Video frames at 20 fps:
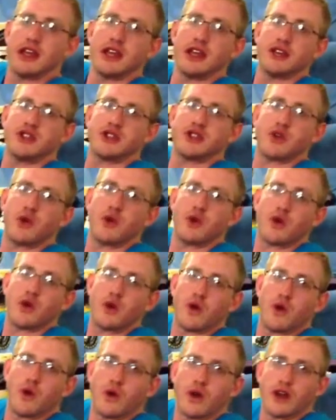store
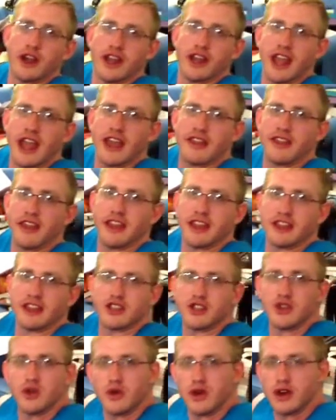or any athletic
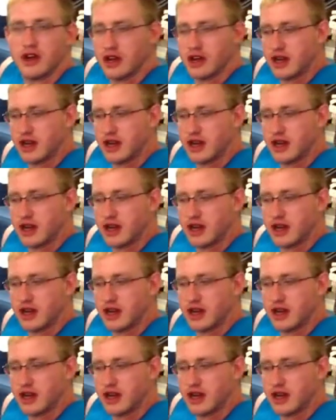store.